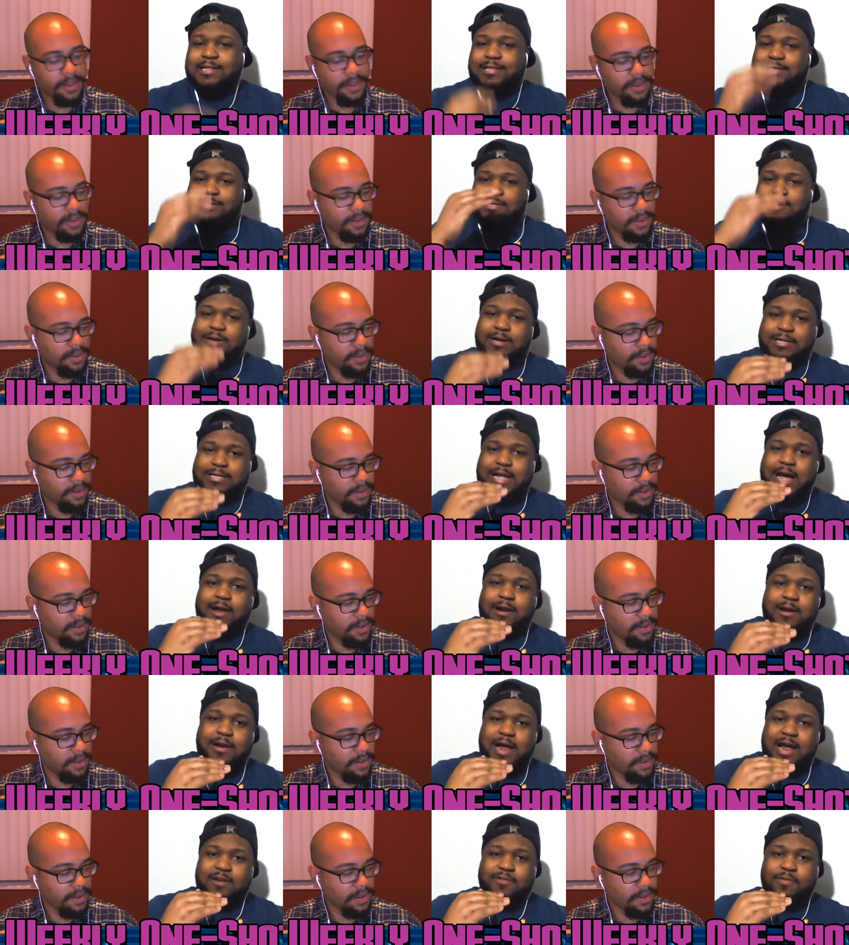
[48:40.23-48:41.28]
Speaker 1: of took it down
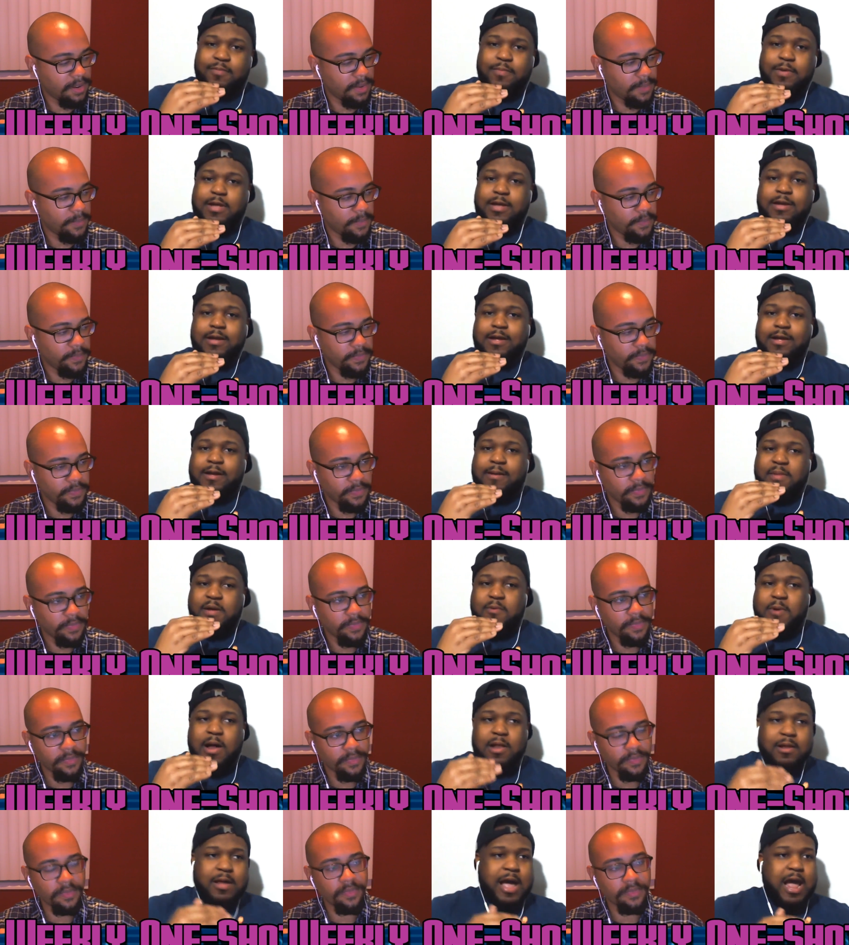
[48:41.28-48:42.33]
a notch for me.
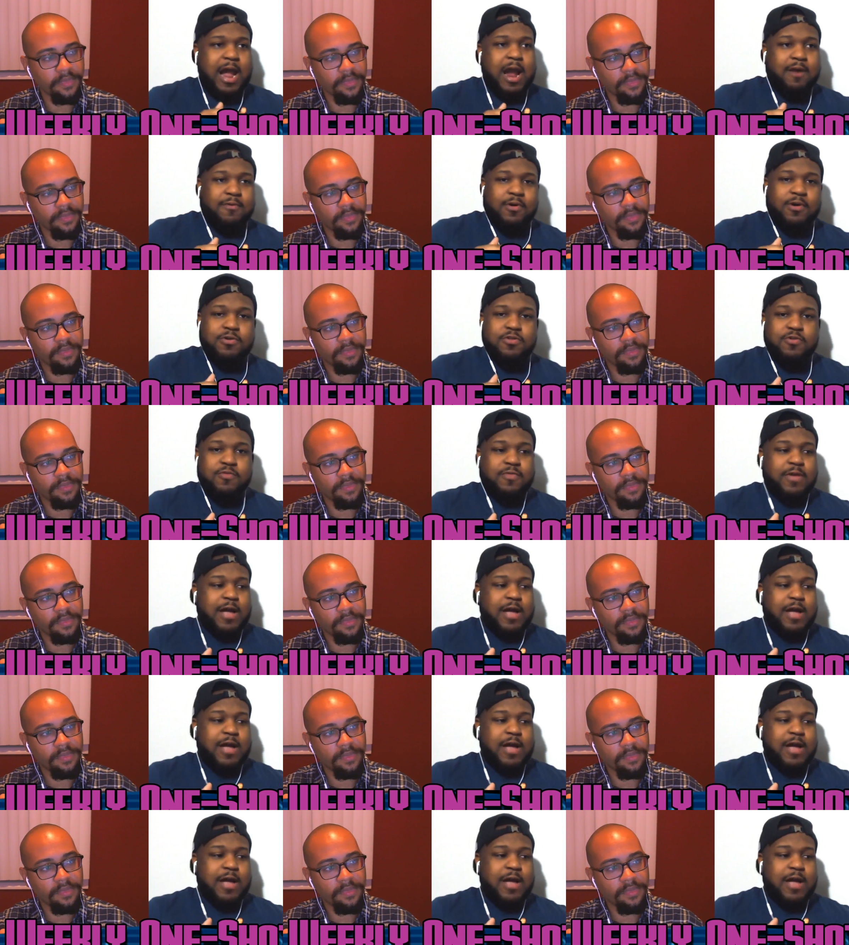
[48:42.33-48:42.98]
Meanwhile on Arrow, you